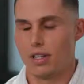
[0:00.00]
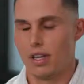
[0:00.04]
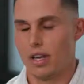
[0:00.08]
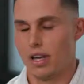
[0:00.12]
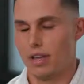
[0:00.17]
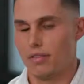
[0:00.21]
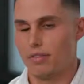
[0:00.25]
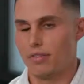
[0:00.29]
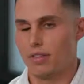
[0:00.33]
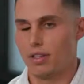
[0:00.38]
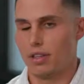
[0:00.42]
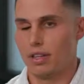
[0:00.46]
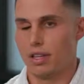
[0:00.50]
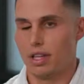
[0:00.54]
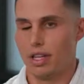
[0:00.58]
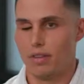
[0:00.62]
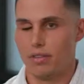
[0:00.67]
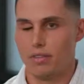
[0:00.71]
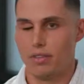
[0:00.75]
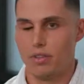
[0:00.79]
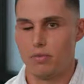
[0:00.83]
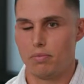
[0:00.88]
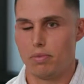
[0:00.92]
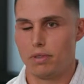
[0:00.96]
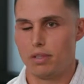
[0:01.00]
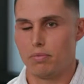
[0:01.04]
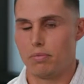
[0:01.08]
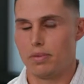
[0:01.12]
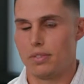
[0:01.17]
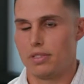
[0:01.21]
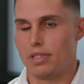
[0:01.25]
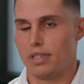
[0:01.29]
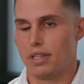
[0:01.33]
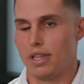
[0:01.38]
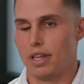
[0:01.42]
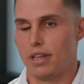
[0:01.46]
I feel like I have a new
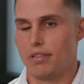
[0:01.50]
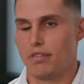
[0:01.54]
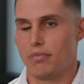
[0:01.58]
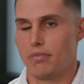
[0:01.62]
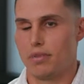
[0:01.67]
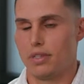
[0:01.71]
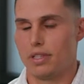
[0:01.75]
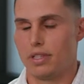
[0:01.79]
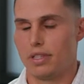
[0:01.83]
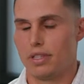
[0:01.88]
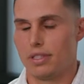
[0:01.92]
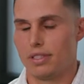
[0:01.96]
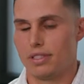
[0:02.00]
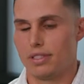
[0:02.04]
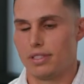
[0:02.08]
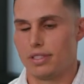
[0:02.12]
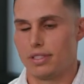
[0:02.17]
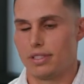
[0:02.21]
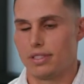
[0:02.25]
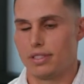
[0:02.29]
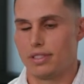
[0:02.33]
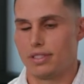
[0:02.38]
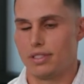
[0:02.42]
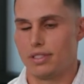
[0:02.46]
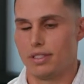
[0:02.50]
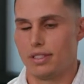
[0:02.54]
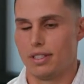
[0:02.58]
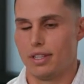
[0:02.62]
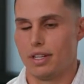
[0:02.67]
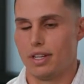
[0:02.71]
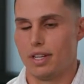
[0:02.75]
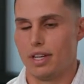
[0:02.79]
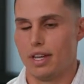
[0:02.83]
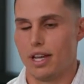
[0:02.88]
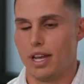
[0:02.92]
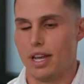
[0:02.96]
purpose in life because
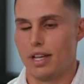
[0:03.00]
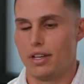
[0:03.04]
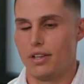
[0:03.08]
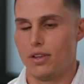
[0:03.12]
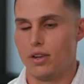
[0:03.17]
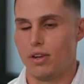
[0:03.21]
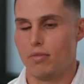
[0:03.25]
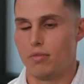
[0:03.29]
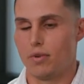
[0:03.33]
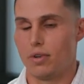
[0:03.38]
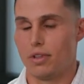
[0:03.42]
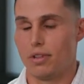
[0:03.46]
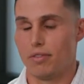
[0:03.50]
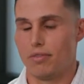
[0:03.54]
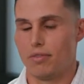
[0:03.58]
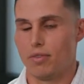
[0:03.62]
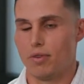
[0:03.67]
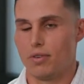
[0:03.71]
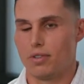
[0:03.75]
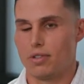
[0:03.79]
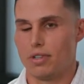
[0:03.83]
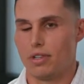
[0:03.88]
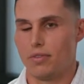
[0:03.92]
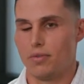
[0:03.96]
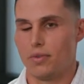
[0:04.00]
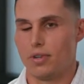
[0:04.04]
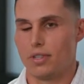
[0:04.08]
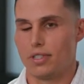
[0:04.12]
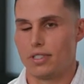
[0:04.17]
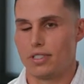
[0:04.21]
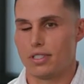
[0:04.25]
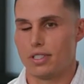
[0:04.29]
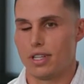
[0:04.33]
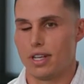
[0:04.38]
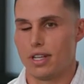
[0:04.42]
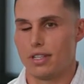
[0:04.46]
I know I'm one of the fortunate
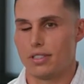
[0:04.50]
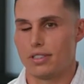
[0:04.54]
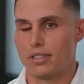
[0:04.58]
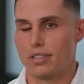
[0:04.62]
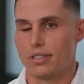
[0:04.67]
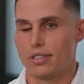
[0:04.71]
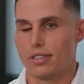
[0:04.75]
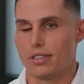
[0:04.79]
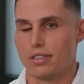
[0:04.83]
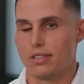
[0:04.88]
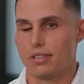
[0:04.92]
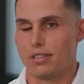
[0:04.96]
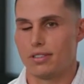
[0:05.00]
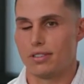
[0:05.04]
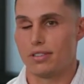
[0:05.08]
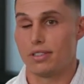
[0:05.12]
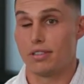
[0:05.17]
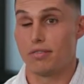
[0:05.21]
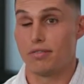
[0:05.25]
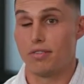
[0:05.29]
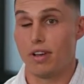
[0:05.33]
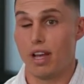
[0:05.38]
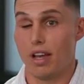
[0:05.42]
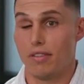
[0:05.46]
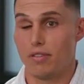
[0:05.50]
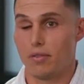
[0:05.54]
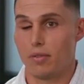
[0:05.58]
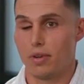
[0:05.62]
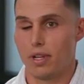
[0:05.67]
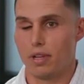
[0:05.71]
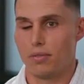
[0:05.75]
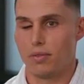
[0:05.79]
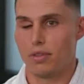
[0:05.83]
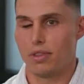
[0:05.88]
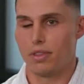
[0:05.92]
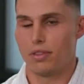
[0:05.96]
ones that's survived what
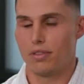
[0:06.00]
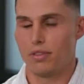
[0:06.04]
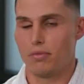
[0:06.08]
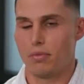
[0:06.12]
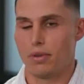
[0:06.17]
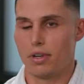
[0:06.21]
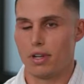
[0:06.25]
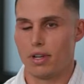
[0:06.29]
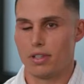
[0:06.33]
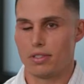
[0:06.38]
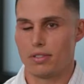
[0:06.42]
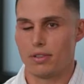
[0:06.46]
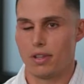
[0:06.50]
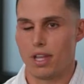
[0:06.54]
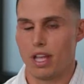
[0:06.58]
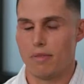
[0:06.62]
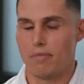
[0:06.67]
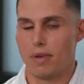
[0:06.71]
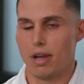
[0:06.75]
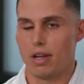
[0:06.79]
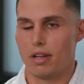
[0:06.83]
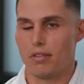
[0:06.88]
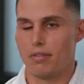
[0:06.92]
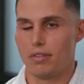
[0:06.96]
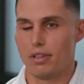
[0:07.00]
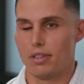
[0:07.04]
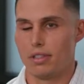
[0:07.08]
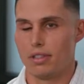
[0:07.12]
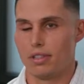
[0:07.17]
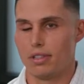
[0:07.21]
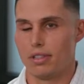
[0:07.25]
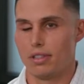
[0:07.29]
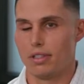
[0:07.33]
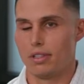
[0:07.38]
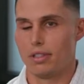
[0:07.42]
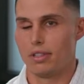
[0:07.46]
I went through, but also came out of it
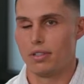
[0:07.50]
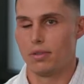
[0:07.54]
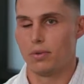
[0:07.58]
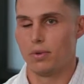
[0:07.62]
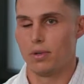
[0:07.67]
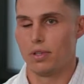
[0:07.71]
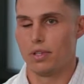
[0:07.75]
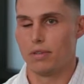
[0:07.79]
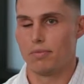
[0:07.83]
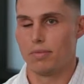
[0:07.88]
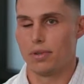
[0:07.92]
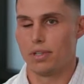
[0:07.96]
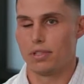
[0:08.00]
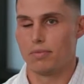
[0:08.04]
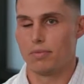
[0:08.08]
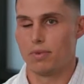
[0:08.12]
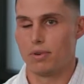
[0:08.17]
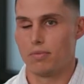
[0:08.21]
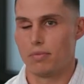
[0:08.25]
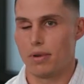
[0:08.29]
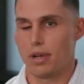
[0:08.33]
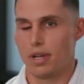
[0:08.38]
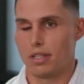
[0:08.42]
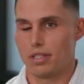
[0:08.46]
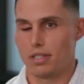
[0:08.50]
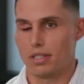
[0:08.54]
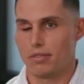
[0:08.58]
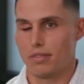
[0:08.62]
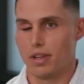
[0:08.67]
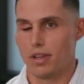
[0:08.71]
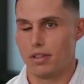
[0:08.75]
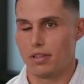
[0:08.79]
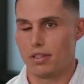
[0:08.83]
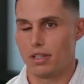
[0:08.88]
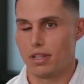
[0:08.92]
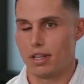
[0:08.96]
with a much more positive
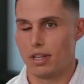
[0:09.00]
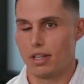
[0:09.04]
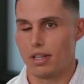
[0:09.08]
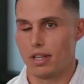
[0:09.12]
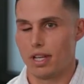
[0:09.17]
outlook on